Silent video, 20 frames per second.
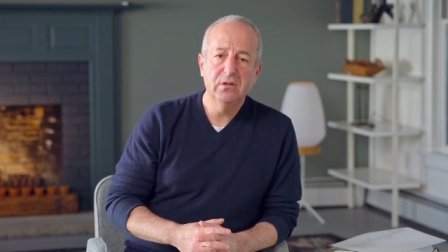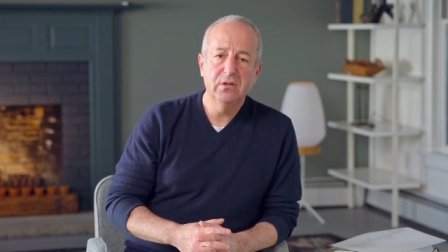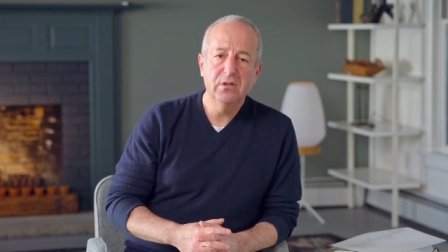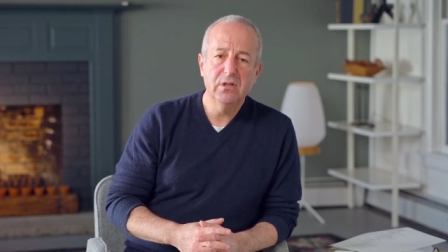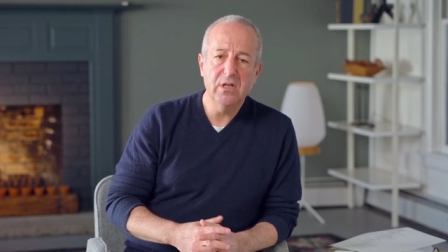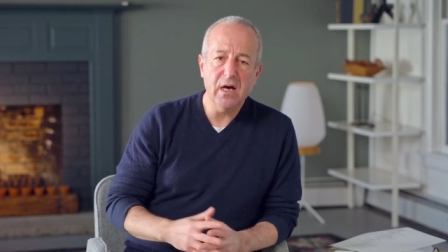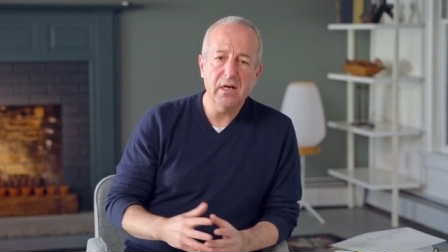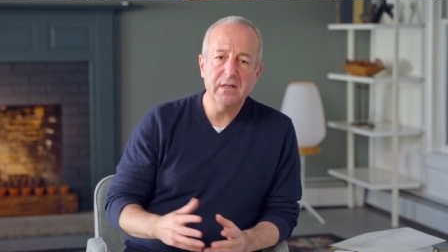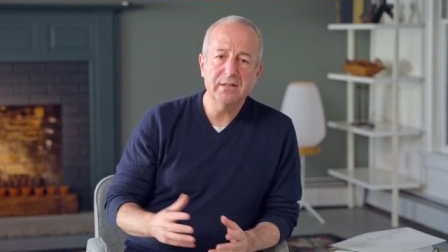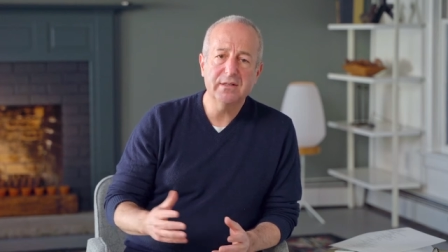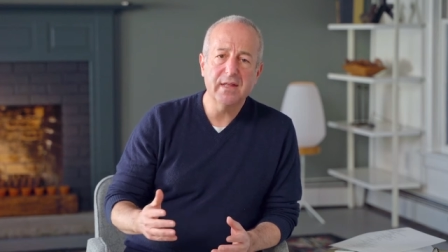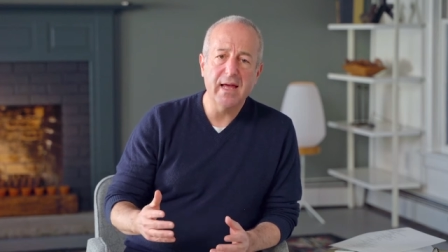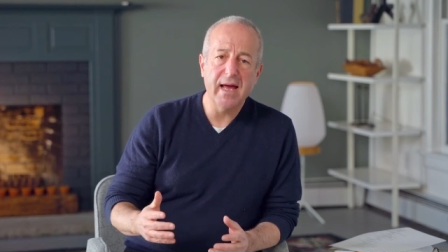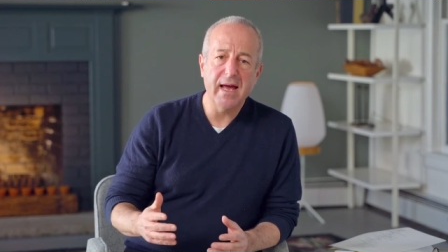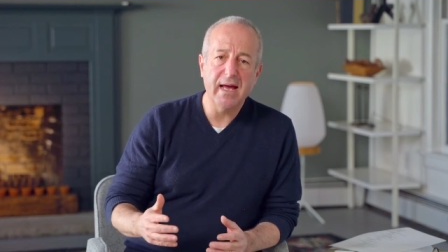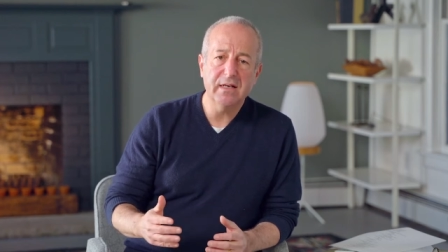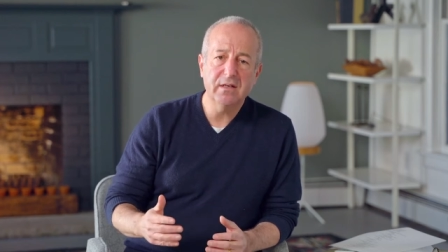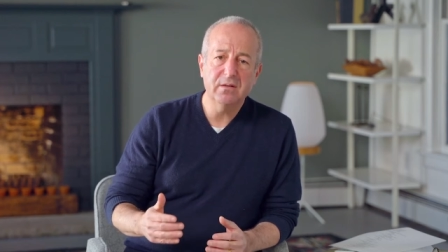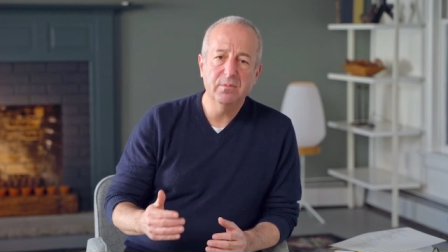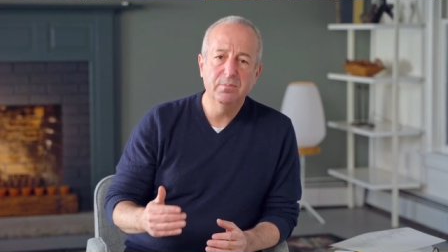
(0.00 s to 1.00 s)
does
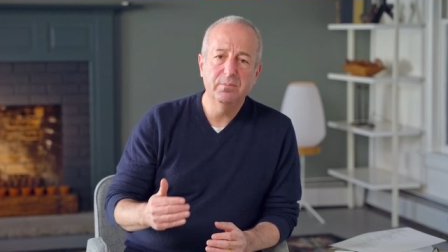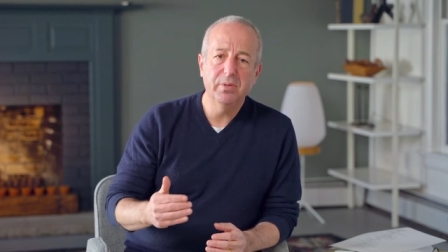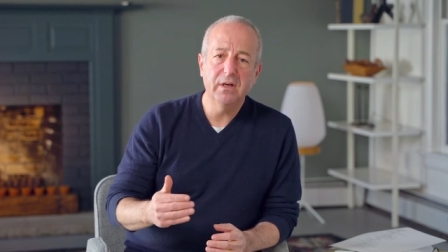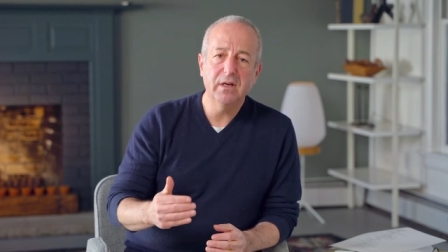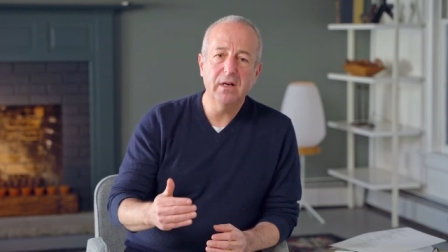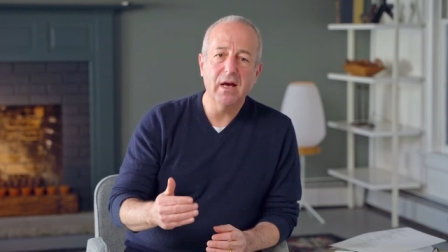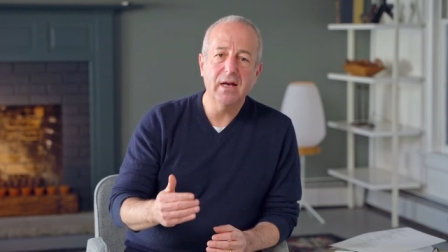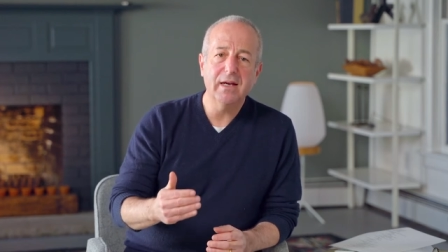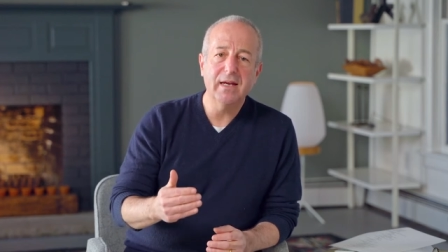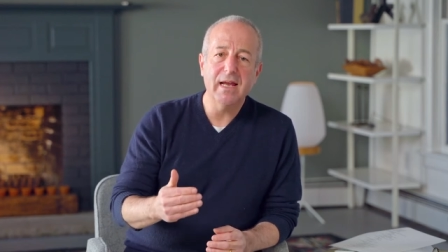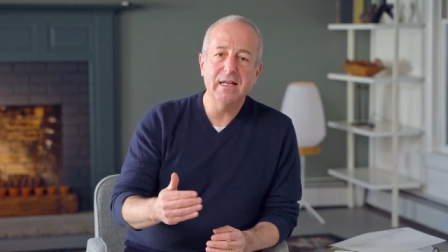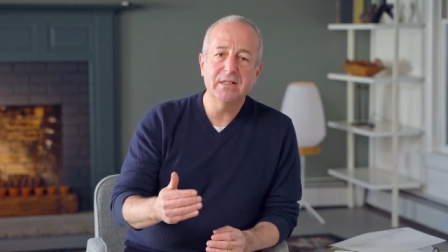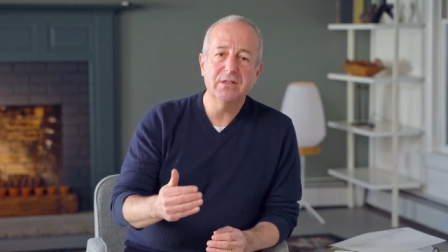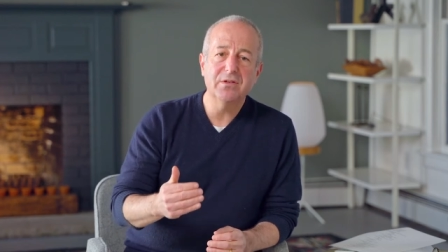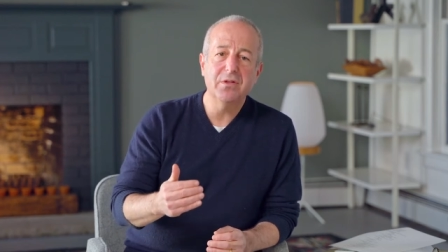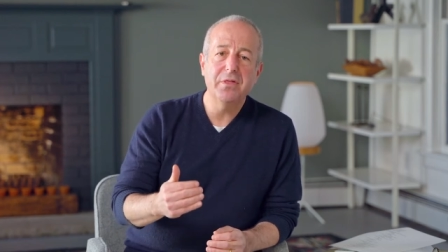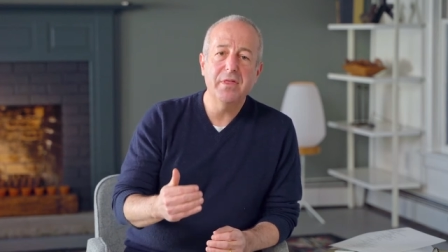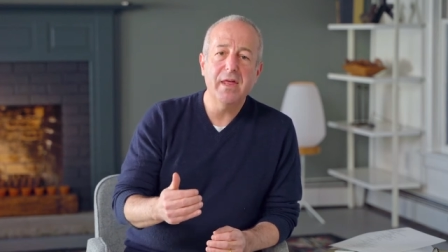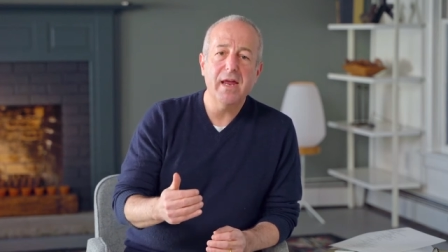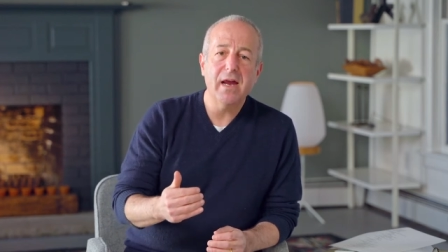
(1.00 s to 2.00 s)
that, but
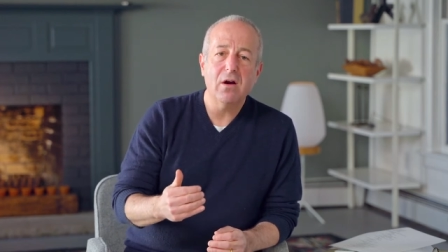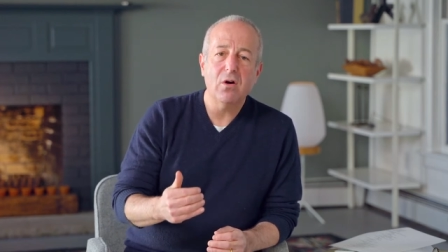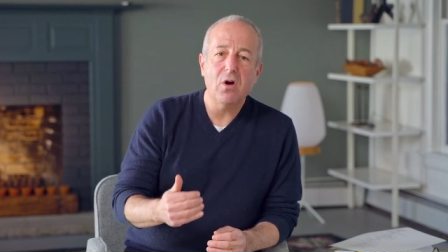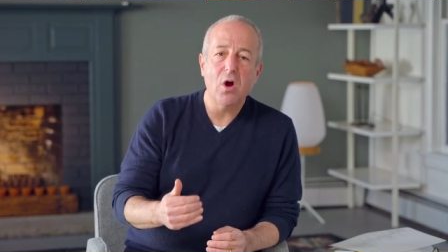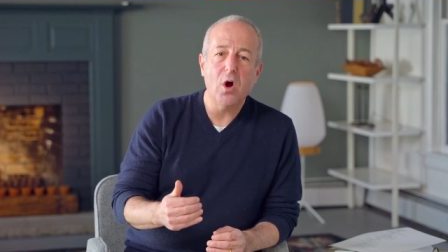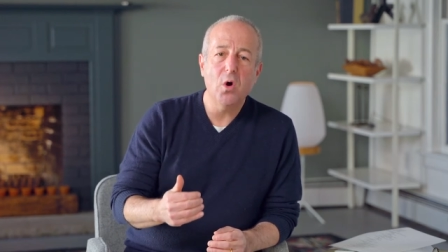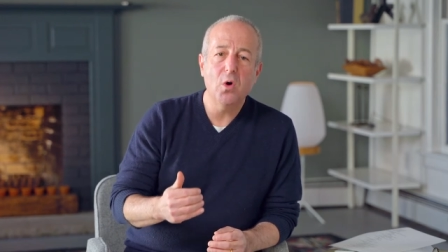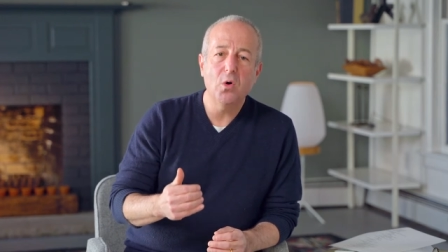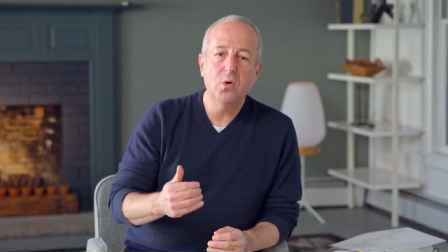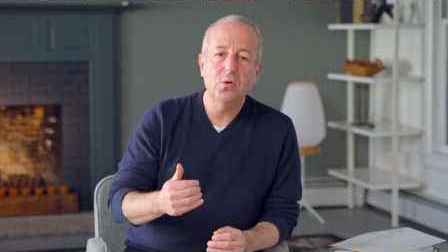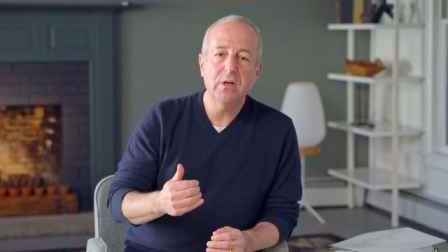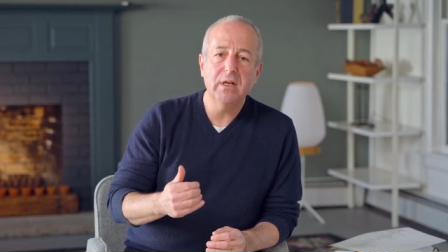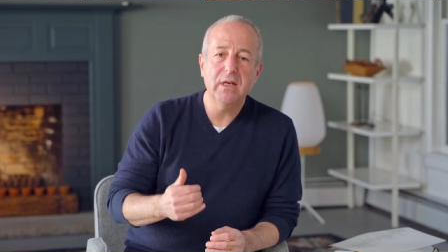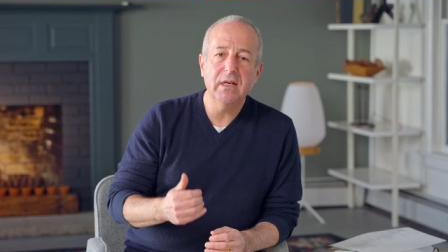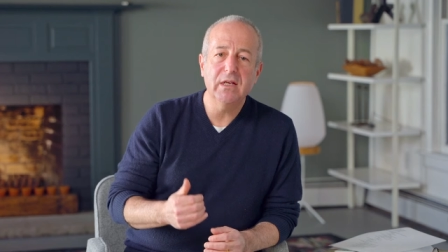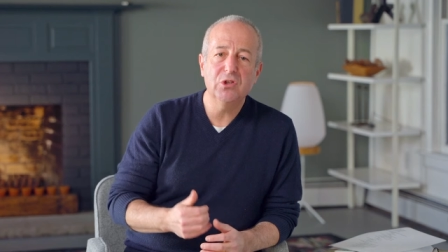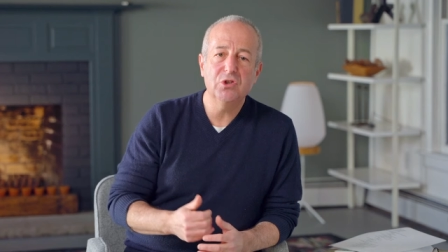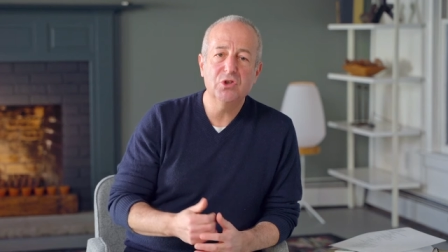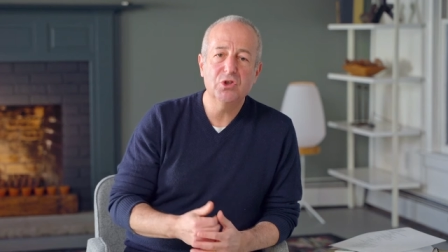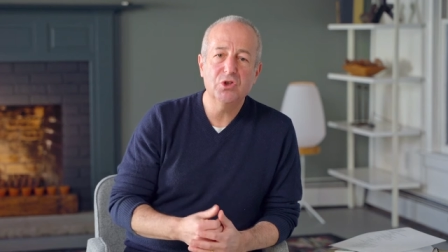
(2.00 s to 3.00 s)
against their own
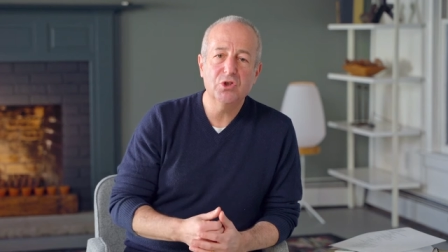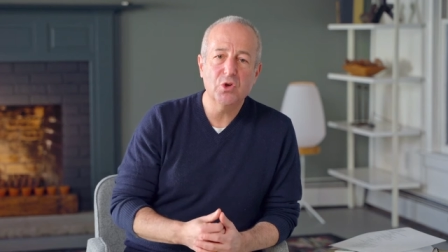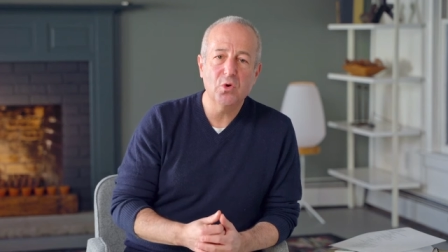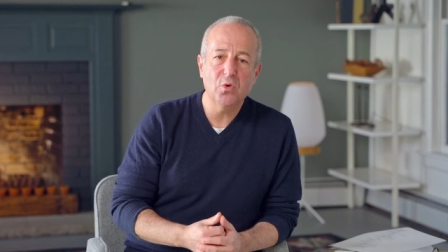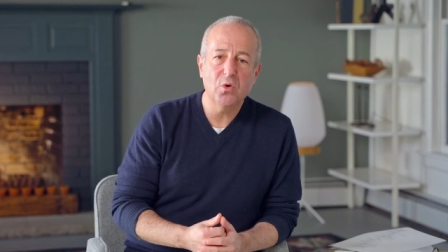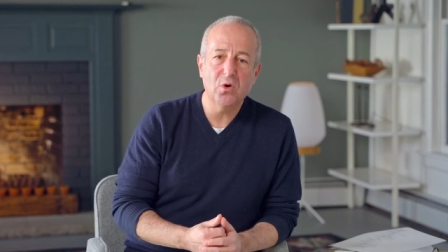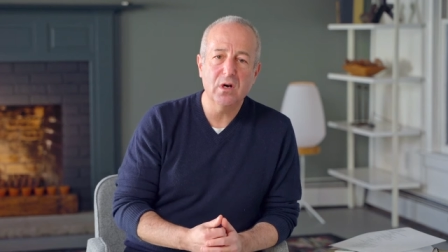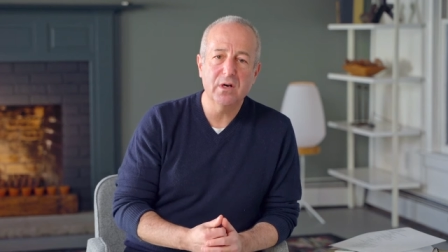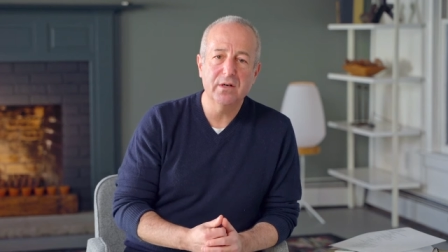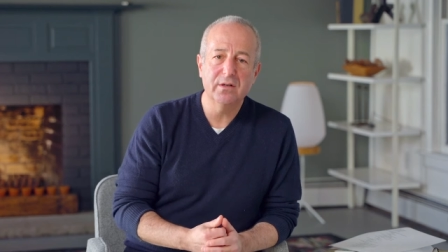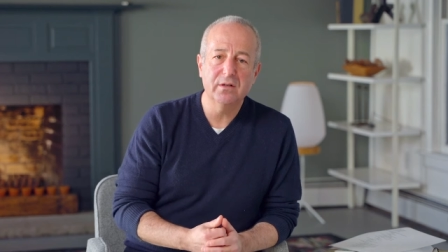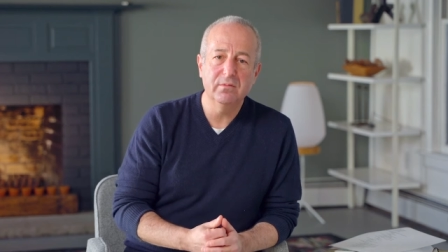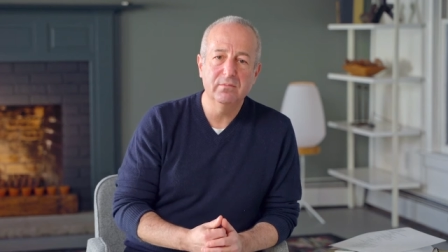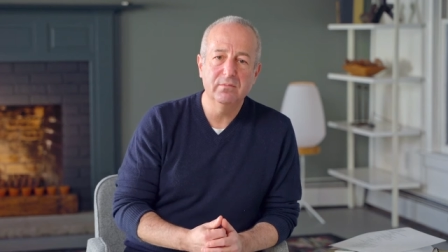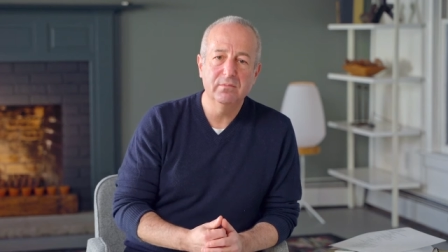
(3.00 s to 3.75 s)
insured?